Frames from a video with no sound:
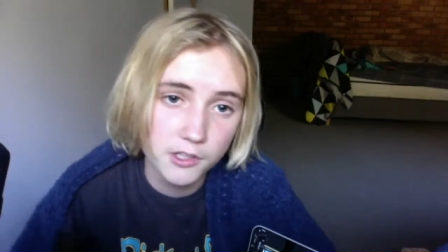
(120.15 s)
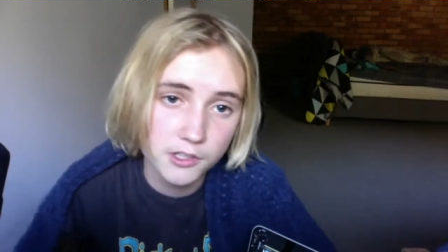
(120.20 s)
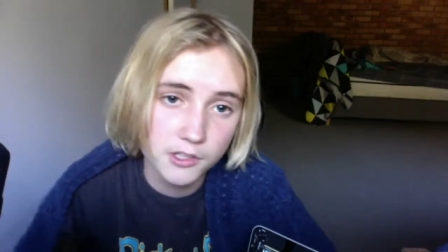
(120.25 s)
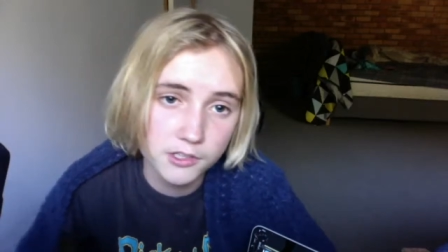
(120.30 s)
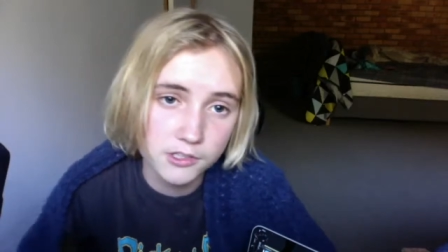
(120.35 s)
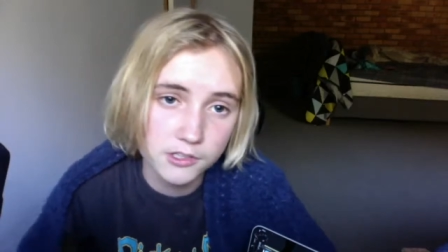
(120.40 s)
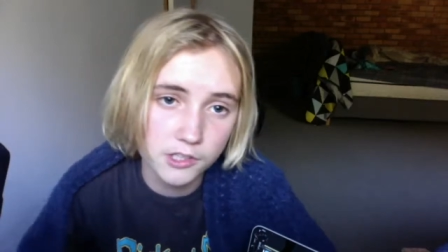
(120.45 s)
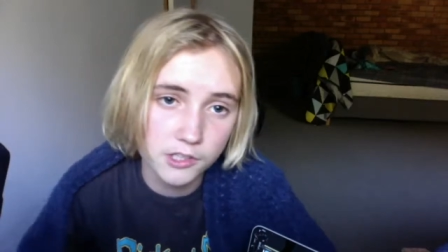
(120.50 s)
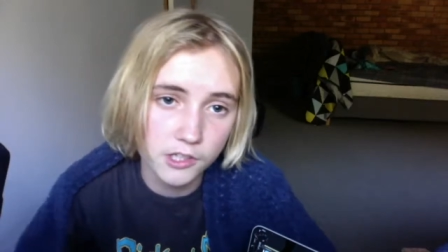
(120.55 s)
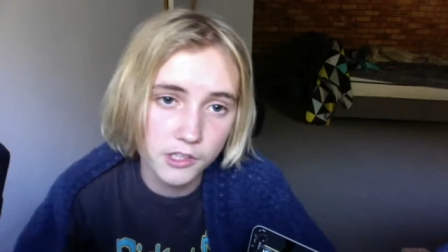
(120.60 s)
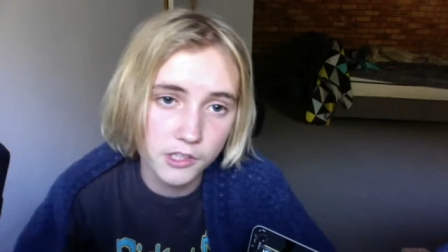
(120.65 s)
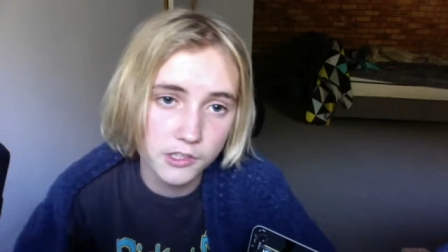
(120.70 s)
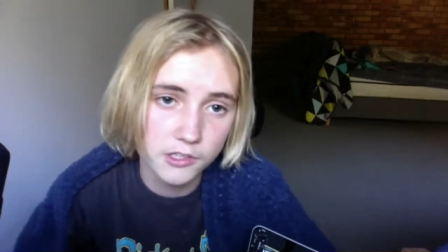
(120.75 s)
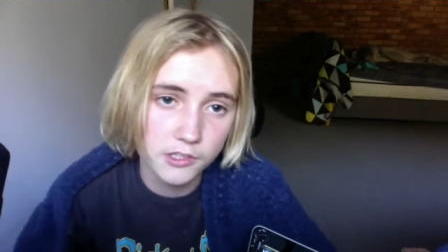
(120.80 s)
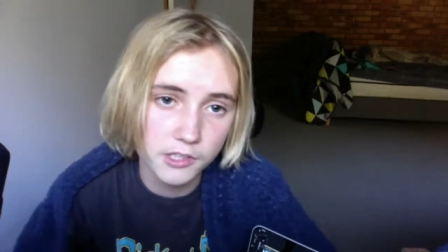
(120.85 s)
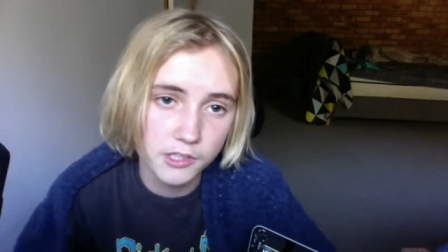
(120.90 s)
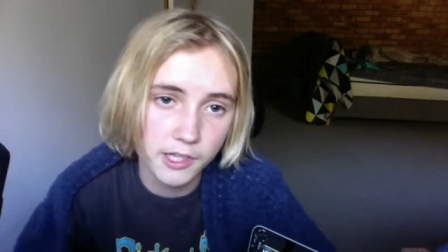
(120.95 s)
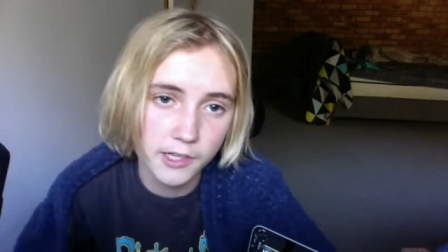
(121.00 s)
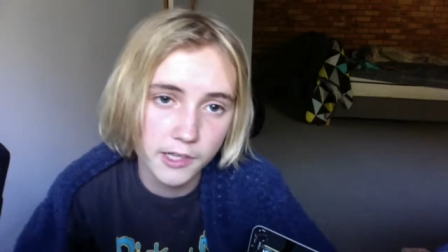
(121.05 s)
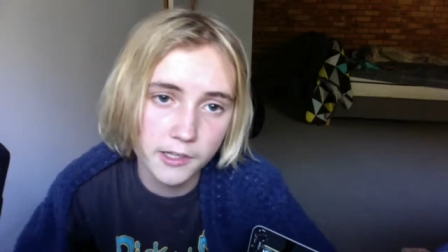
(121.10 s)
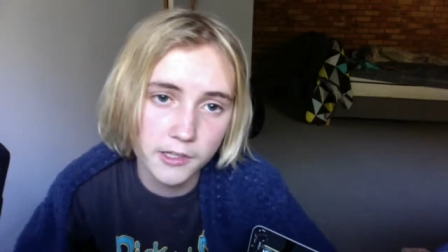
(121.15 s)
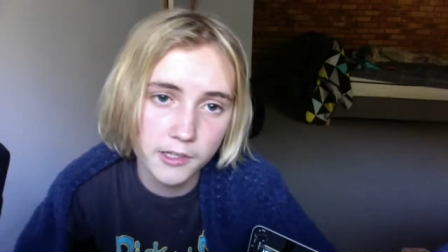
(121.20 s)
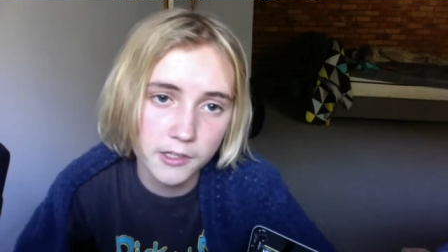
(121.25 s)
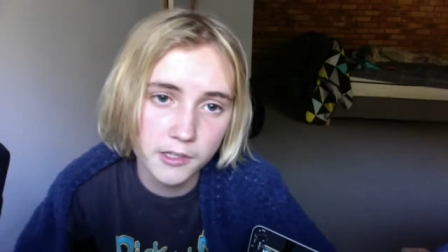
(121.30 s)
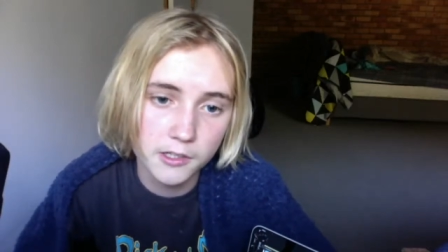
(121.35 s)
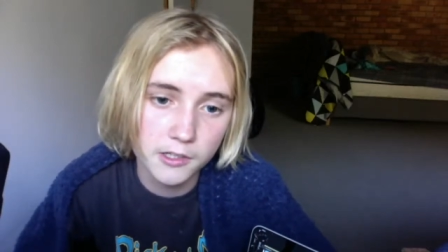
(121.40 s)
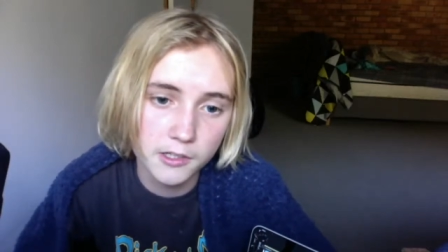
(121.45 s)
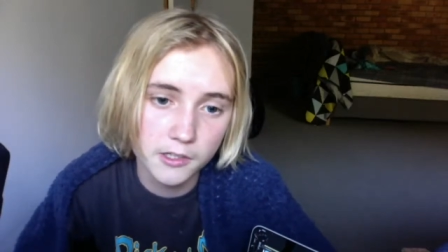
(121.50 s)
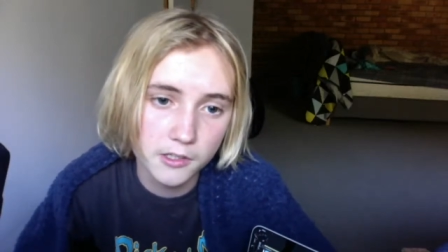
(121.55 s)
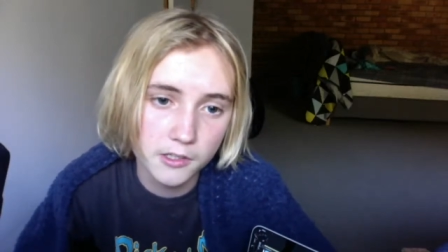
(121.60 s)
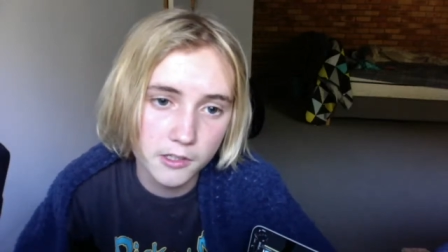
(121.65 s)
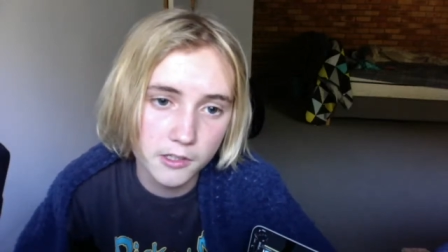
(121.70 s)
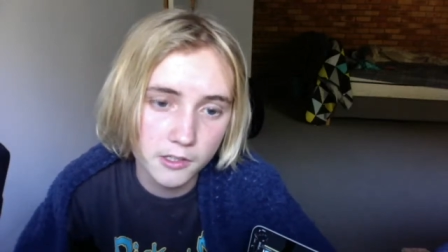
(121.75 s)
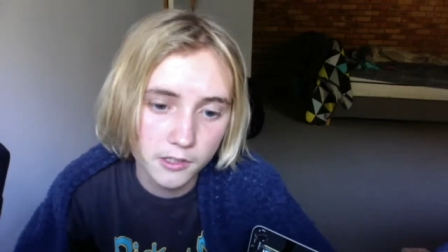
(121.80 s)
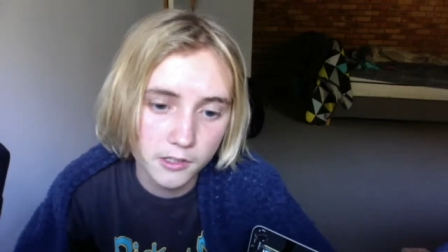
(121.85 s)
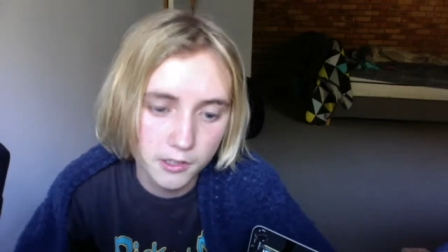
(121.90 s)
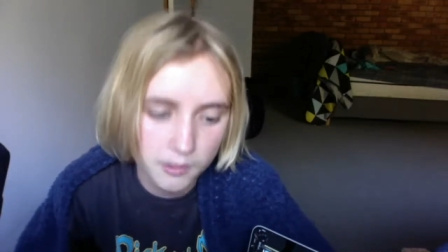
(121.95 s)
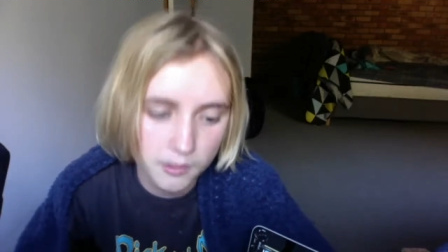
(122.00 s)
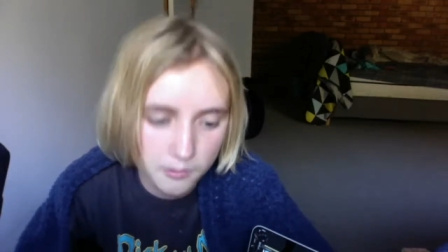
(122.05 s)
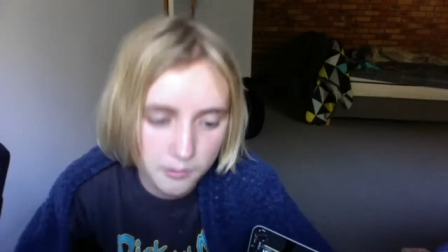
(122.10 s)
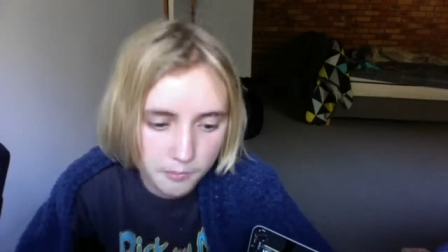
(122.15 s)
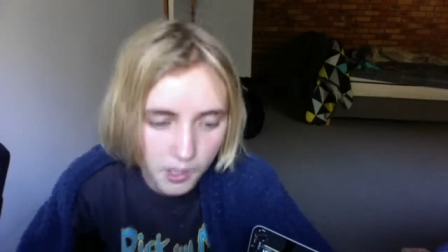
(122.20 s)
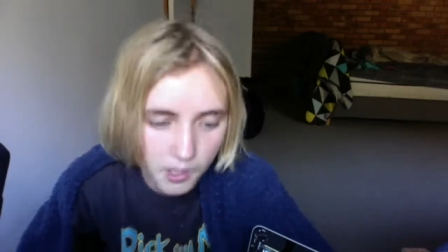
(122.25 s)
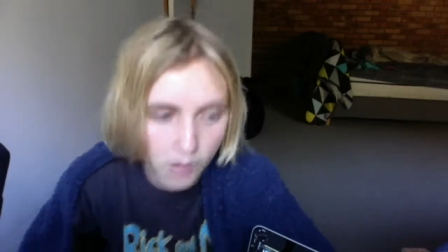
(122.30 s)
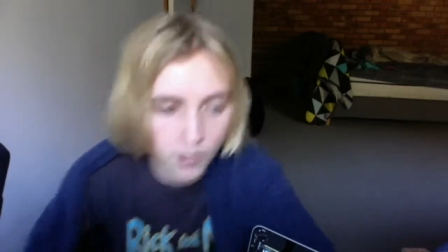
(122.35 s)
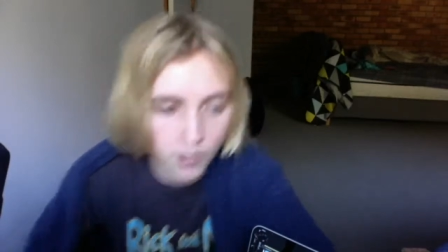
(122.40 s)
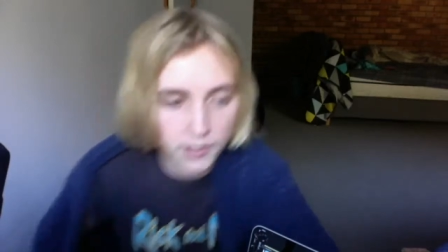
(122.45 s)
So, yeah. By the way,